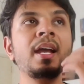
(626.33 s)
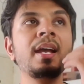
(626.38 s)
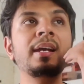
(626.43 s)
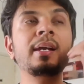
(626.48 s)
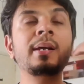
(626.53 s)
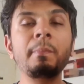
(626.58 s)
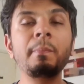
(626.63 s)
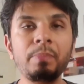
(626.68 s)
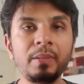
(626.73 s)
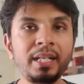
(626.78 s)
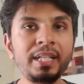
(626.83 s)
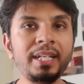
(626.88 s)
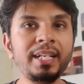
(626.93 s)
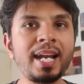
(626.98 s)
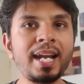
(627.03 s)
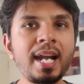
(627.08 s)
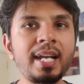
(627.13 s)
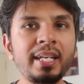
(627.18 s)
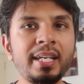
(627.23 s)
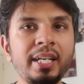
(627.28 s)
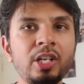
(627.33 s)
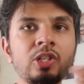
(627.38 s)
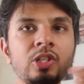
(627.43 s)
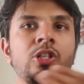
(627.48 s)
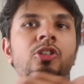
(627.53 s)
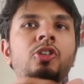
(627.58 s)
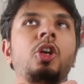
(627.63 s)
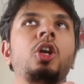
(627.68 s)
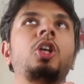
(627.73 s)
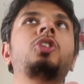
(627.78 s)
complete
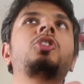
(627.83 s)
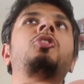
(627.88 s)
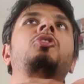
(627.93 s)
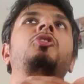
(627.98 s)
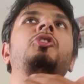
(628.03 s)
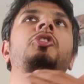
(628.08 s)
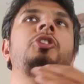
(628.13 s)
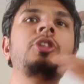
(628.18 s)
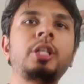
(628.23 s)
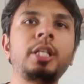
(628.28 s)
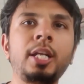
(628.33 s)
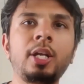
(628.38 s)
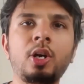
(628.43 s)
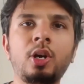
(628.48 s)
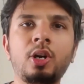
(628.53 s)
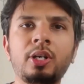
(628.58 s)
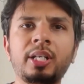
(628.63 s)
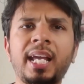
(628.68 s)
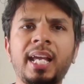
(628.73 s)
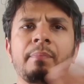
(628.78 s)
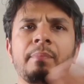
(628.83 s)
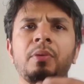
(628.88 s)
eradication takes a really long time,